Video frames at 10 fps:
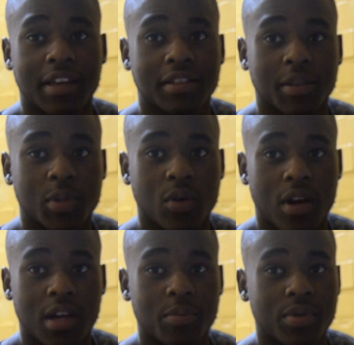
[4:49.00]
and
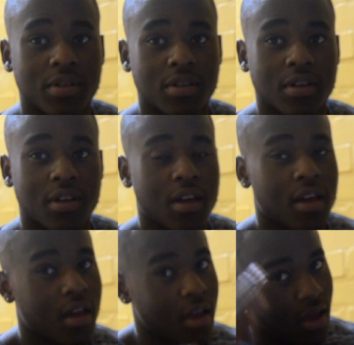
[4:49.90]
subscribe.
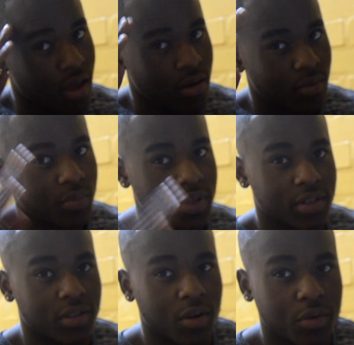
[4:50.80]

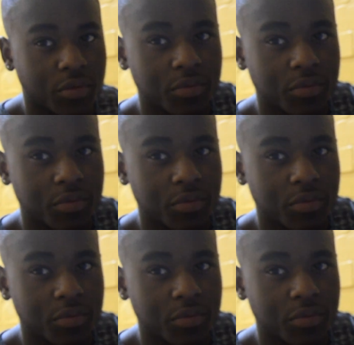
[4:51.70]
Peace, yo.